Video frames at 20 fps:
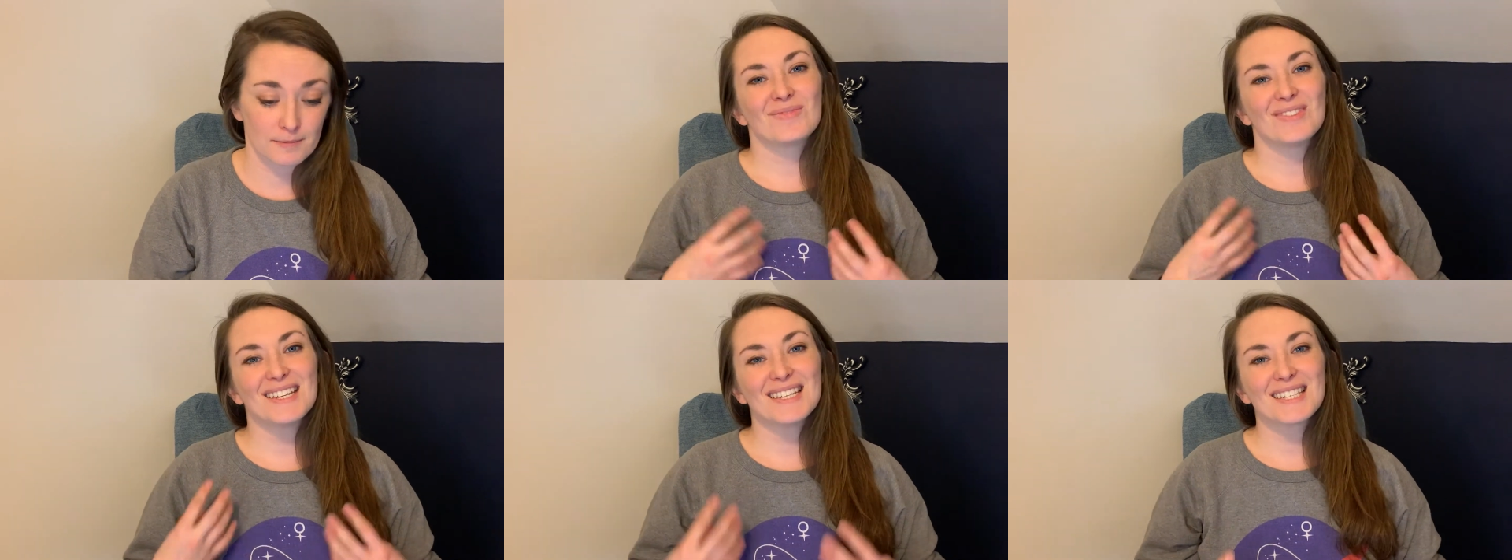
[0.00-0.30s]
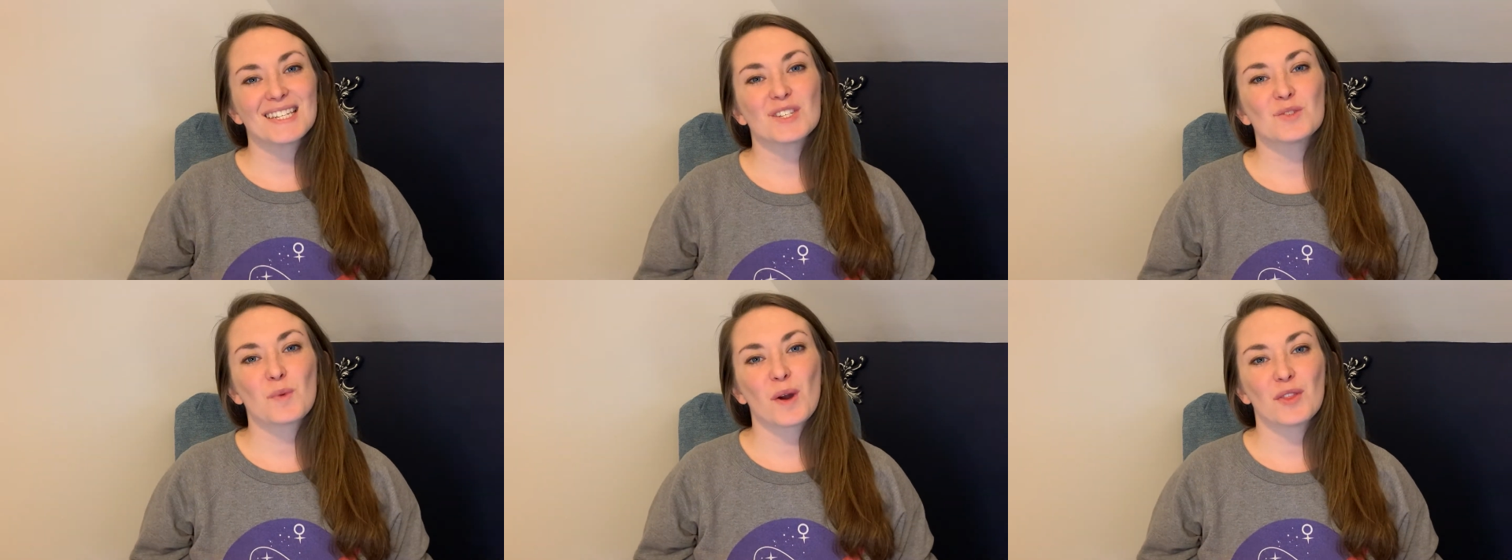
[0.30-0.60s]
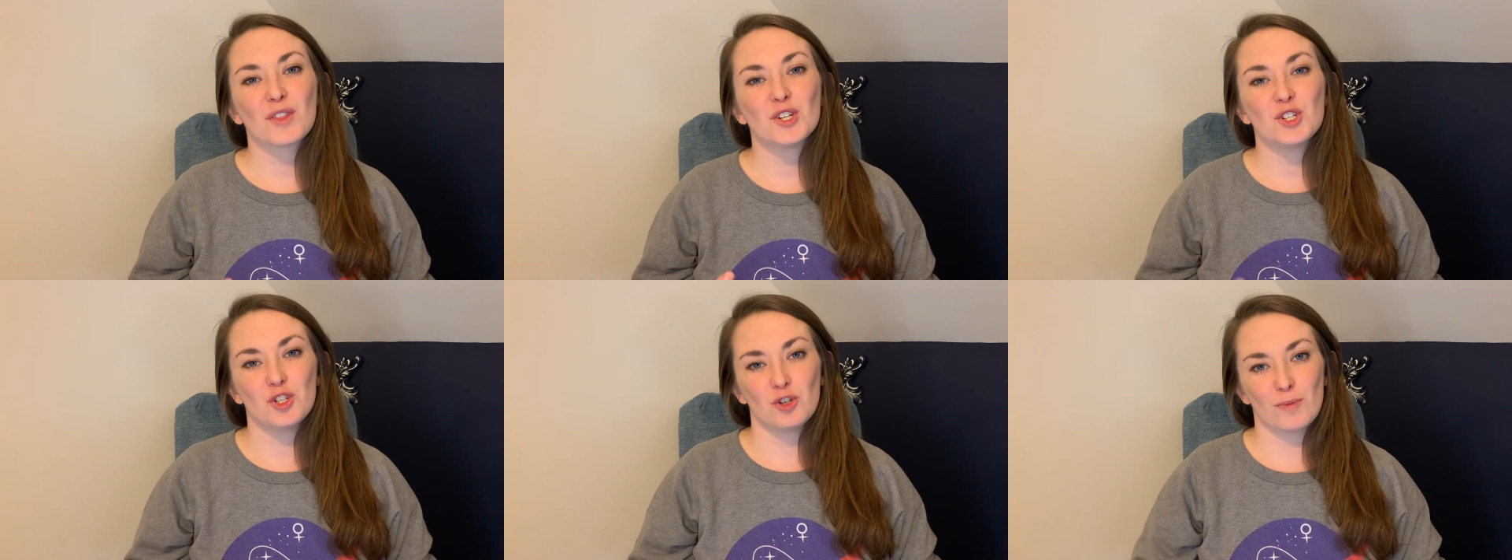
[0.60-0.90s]
This is when
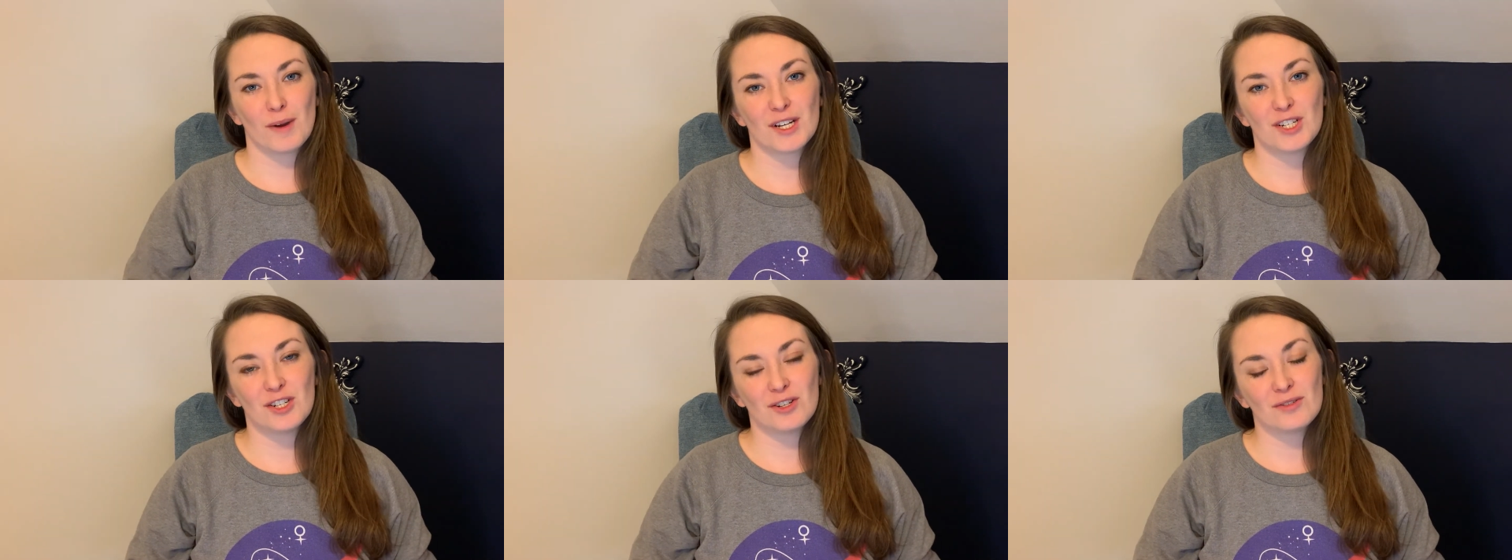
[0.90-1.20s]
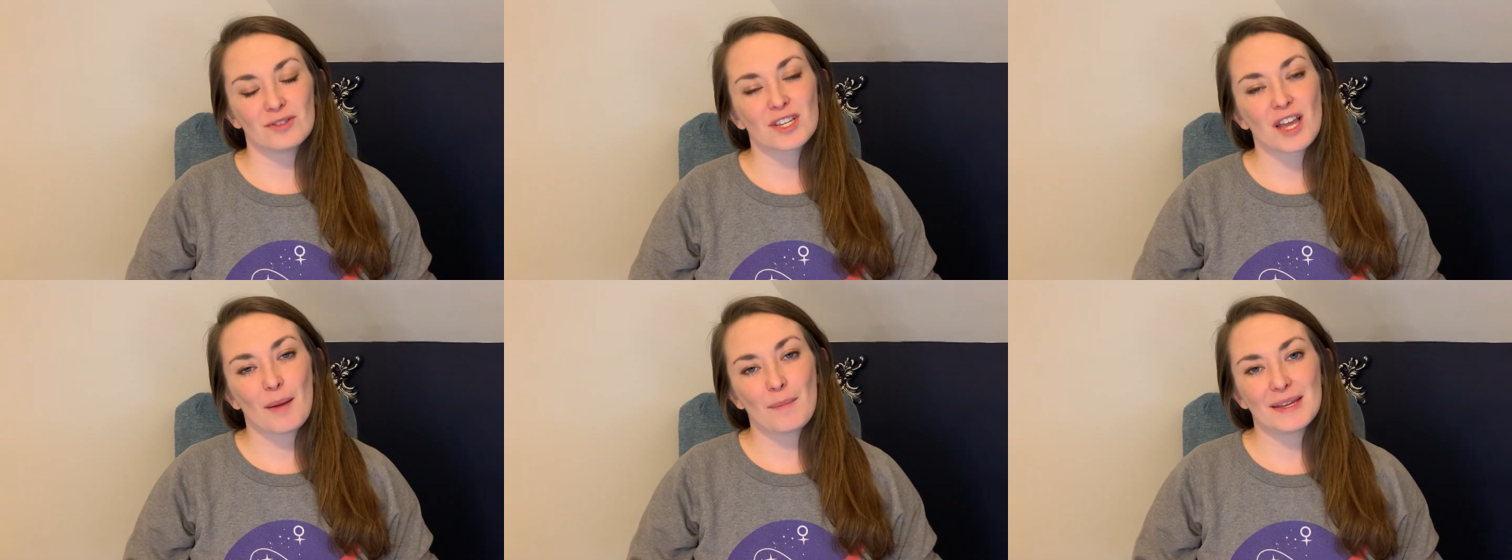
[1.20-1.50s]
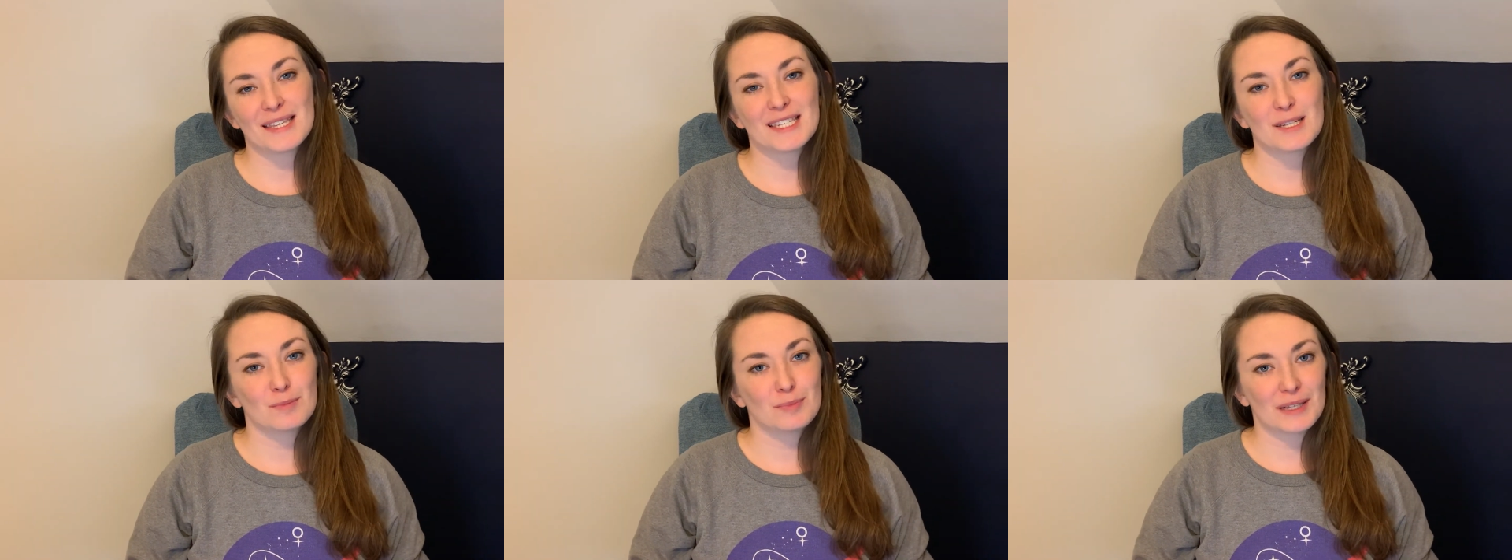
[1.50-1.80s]
the 2x2s come
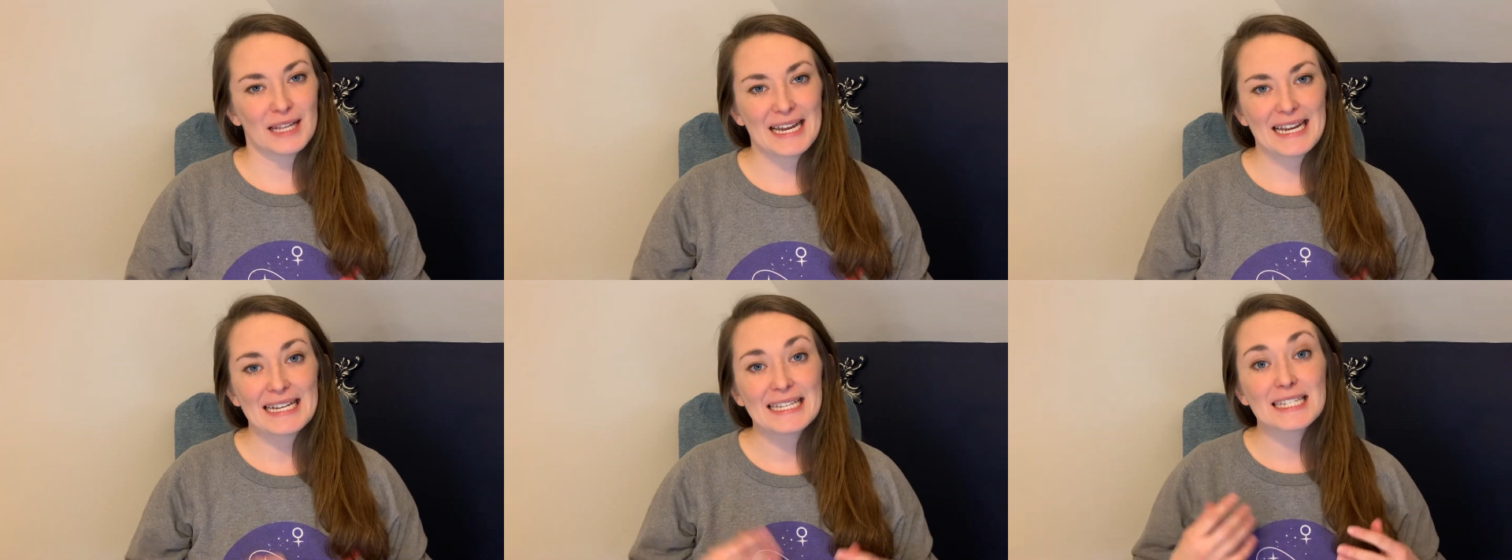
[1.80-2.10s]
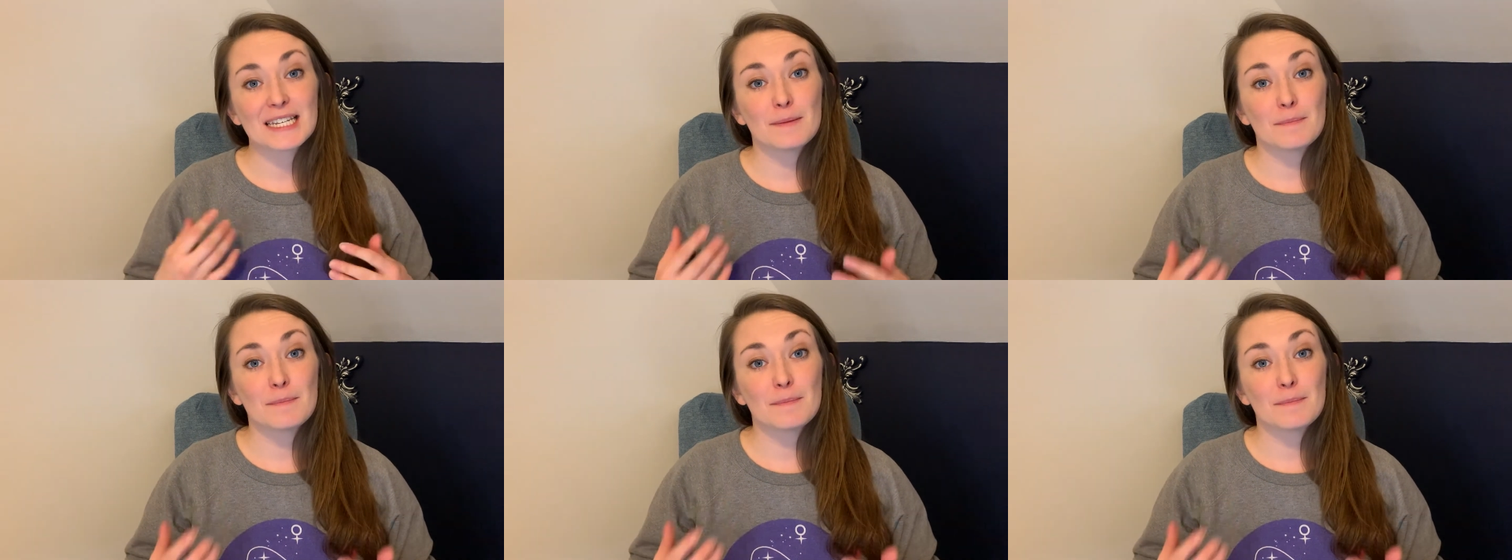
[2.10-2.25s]
into play to